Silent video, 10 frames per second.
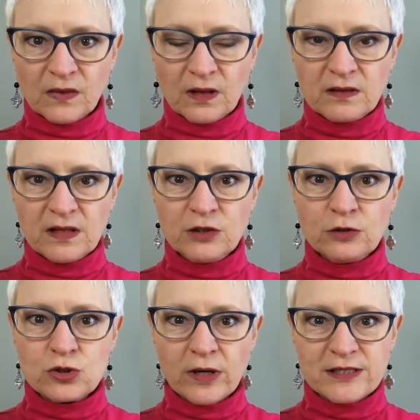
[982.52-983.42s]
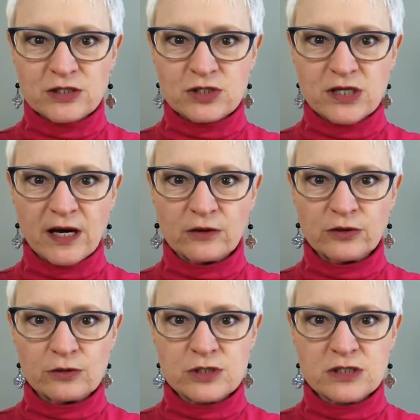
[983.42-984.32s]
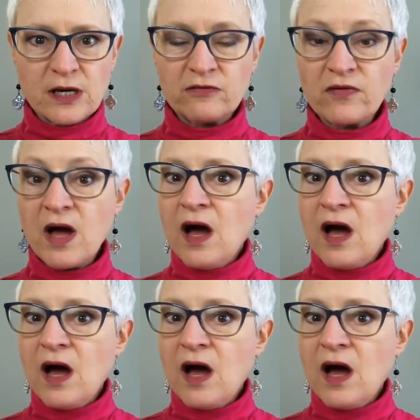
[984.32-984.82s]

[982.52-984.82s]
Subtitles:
then you try to tell yourself,